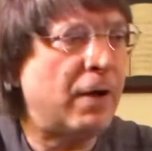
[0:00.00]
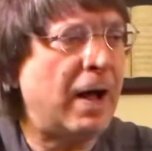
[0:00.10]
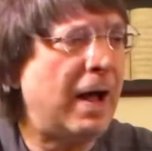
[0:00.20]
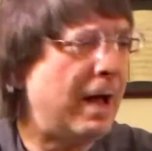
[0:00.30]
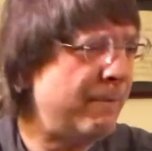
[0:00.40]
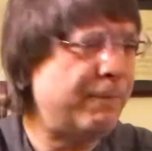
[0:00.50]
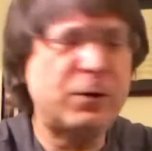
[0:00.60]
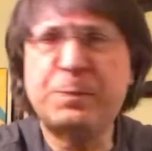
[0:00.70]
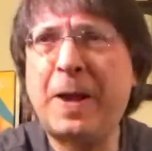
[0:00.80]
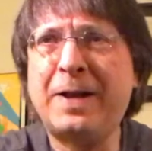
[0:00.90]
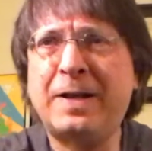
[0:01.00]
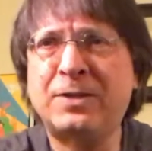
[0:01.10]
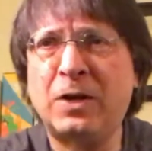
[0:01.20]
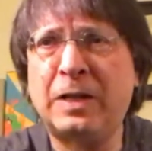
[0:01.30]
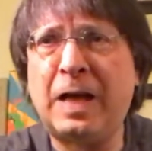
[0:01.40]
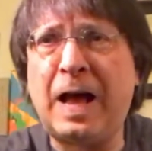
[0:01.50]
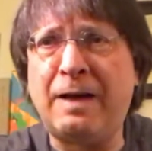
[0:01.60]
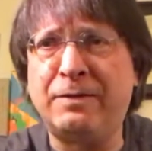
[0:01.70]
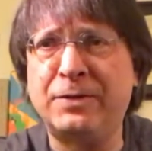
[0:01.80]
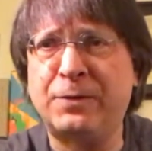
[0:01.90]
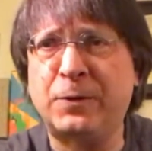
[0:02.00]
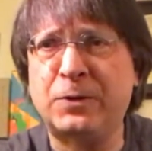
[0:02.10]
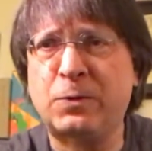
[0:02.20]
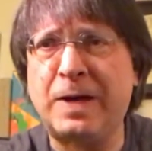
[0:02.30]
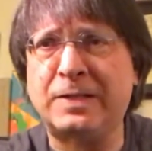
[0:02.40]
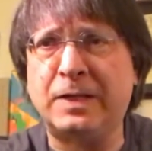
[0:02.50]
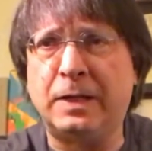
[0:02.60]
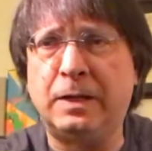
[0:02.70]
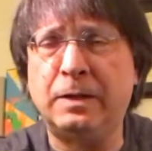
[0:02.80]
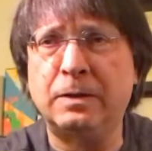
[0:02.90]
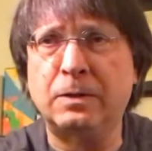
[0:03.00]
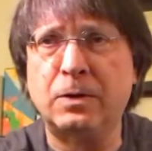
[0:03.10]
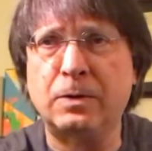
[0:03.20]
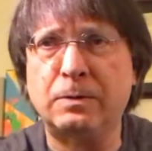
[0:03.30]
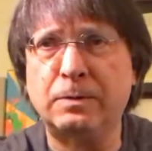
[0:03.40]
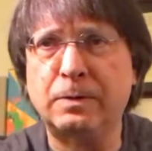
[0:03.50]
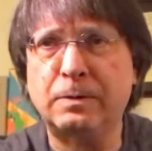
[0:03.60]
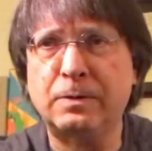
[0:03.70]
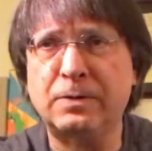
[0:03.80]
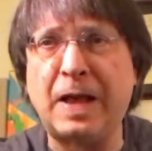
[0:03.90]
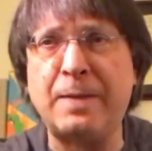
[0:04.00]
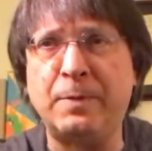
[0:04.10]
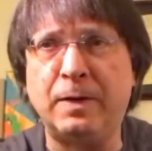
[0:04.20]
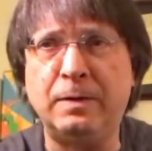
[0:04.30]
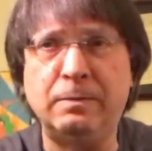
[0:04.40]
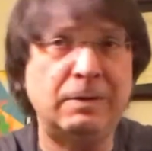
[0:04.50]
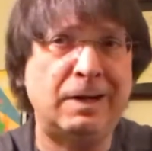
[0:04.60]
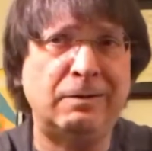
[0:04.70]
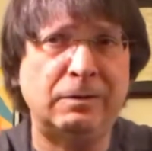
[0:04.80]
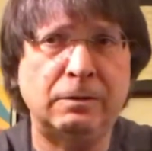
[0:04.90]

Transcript: Uh, first band I saw live is the first question, or statement, whatever.